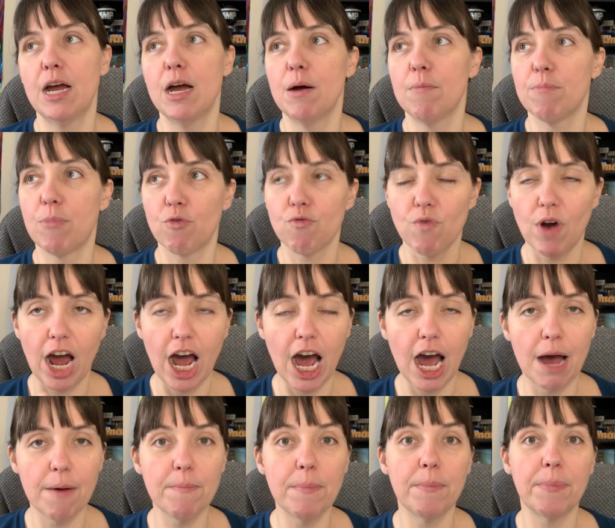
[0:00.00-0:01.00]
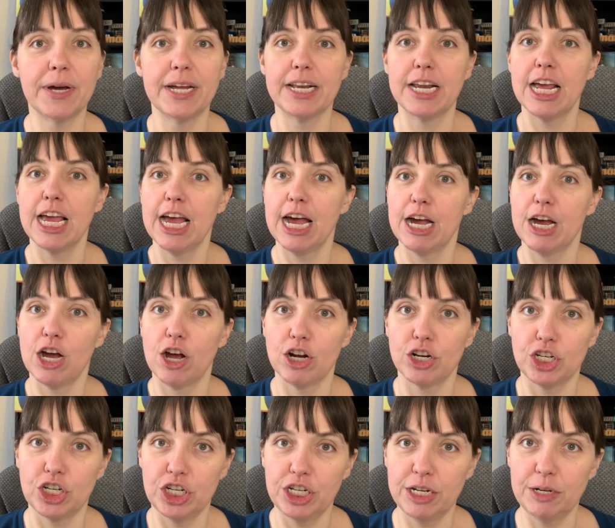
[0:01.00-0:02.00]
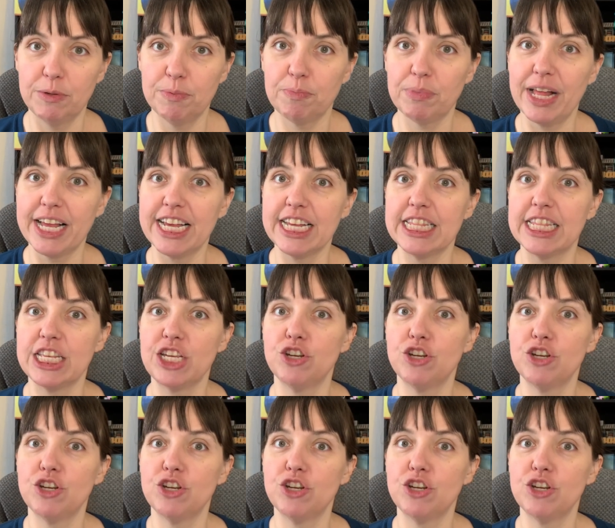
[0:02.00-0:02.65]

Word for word: Balram, but she's playing,